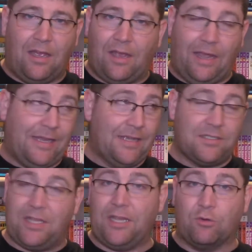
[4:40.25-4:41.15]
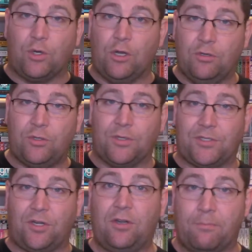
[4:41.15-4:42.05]
I guess they grew to a
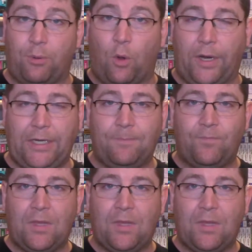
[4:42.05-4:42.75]
certain point,